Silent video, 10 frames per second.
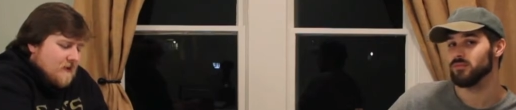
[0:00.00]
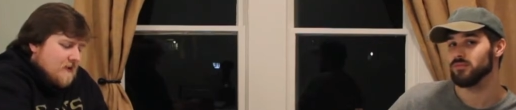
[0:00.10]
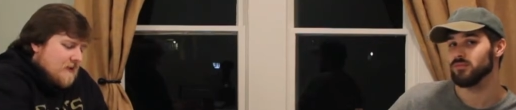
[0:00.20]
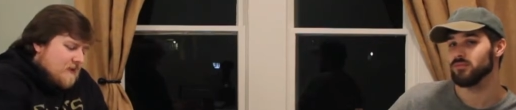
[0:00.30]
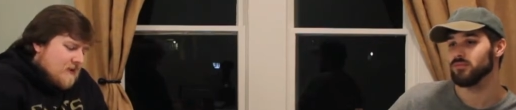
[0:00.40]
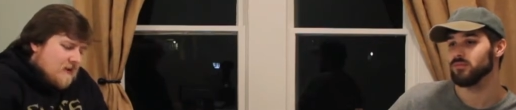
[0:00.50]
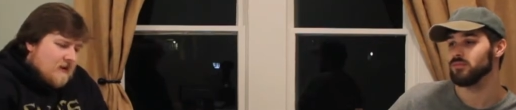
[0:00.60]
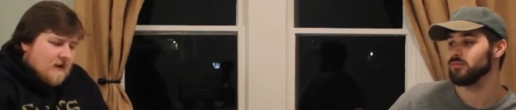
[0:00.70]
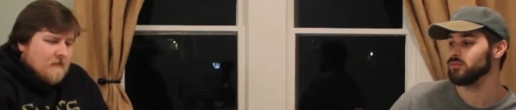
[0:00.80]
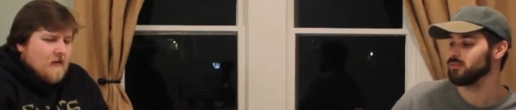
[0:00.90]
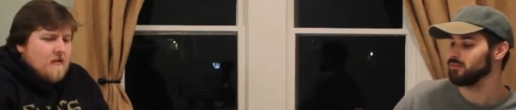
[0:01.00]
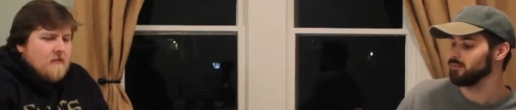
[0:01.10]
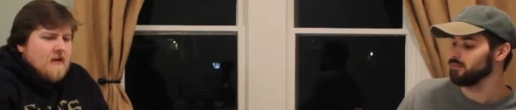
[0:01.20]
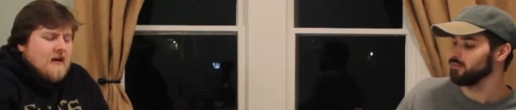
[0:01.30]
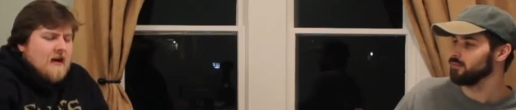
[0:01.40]
Speaker 1: too. Uh, like
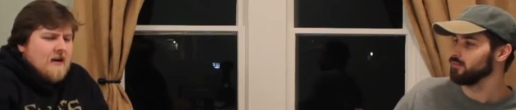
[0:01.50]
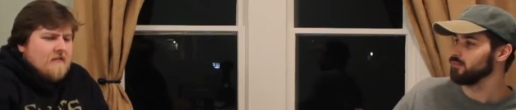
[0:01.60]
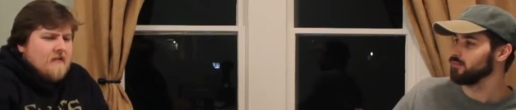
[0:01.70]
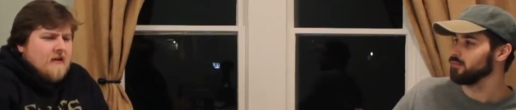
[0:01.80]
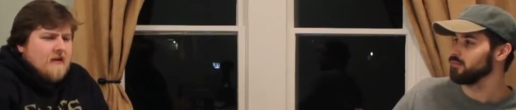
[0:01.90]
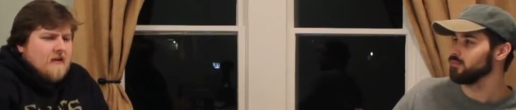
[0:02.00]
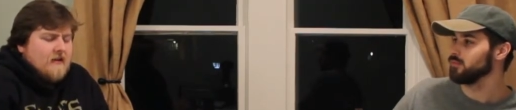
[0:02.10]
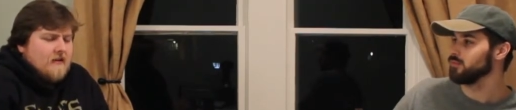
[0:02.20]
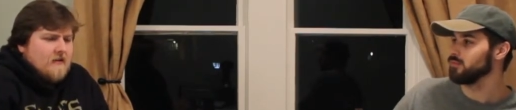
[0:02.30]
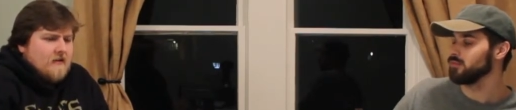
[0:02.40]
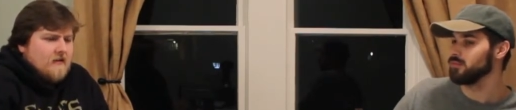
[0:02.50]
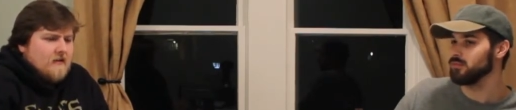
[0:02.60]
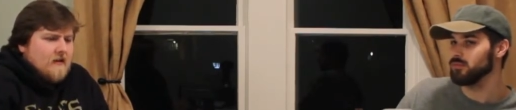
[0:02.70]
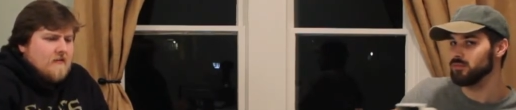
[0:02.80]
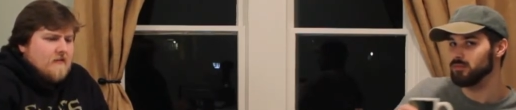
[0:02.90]
part of me, I kind of feel like
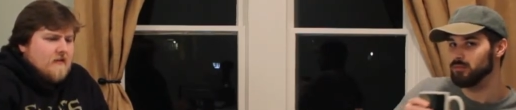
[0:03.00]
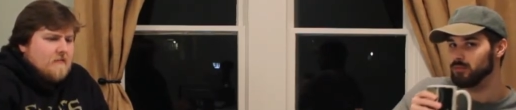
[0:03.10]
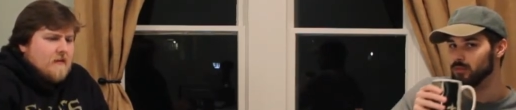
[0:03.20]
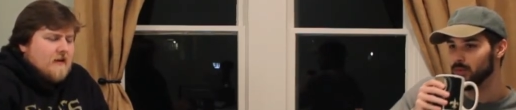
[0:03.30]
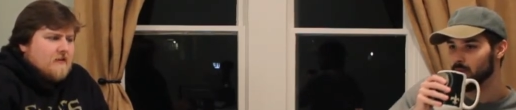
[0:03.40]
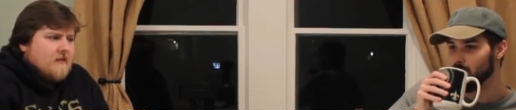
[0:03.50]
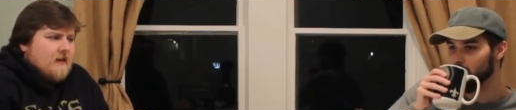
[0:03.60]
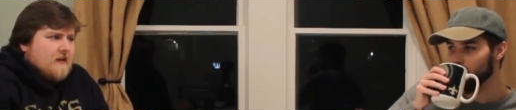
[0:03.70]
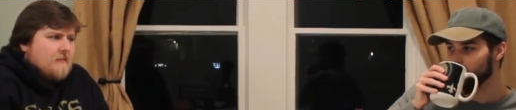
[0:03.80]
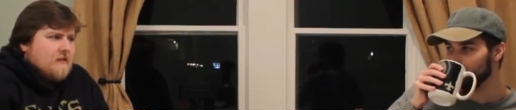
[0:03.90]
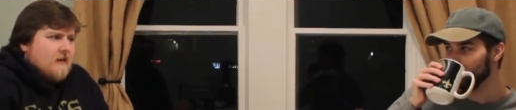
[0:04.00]
uh, after the Pettis fight